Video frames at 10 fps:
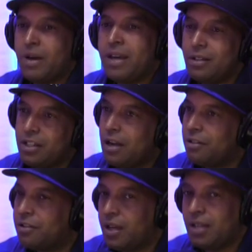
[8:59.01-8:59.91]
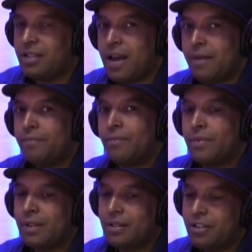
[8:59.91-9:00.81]
Here's the other thing is that
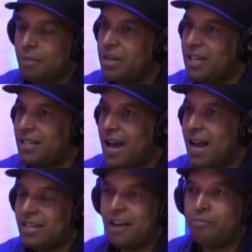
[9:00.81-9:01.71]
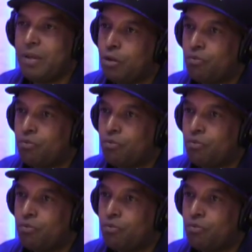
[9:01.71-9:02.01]
some of these guys have people